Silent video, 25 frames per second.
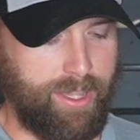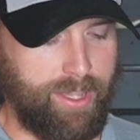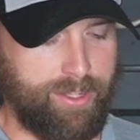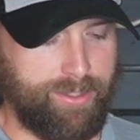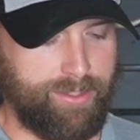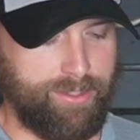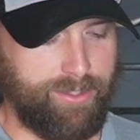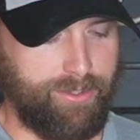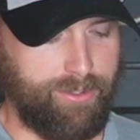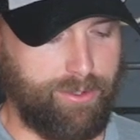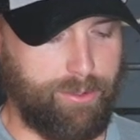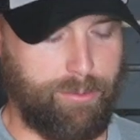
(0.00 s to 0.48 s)

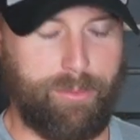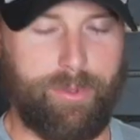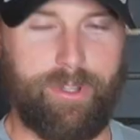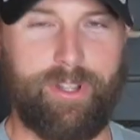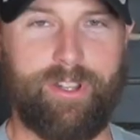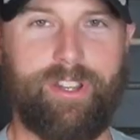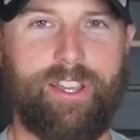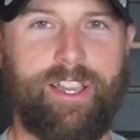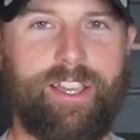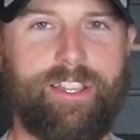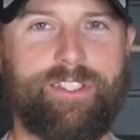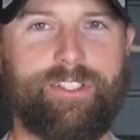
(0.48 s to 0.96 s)
It's a little
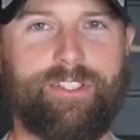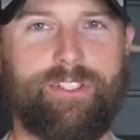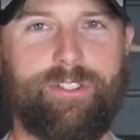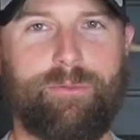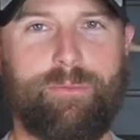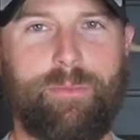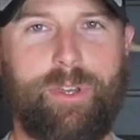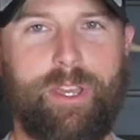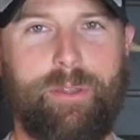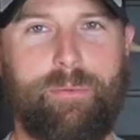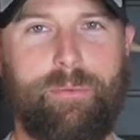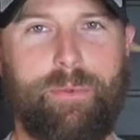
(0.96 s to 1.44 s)
bit nicer
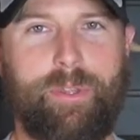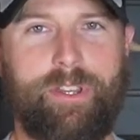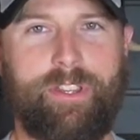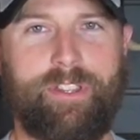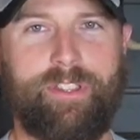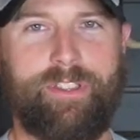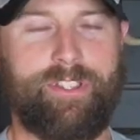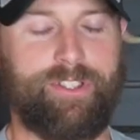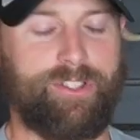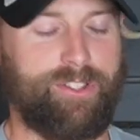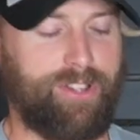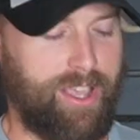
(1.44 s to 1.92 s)
in my
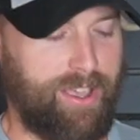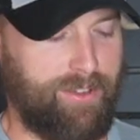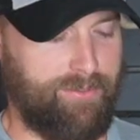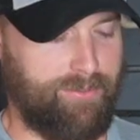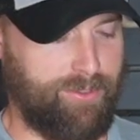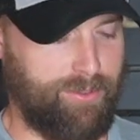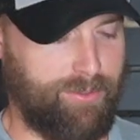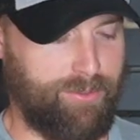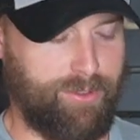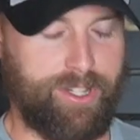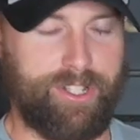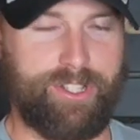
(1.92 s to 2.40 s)
opinion than have
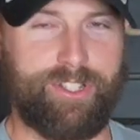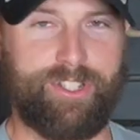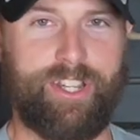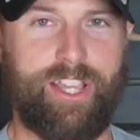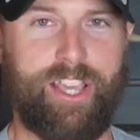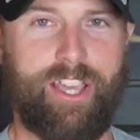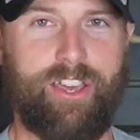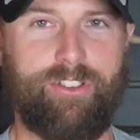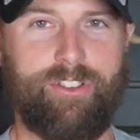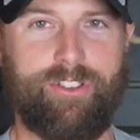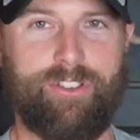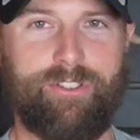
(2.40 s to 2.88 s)
to reach
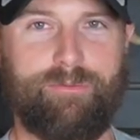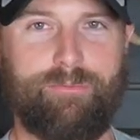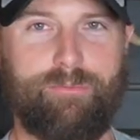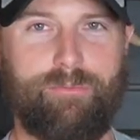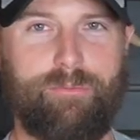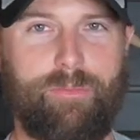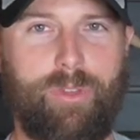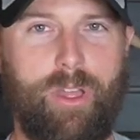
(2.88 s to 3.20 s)
down and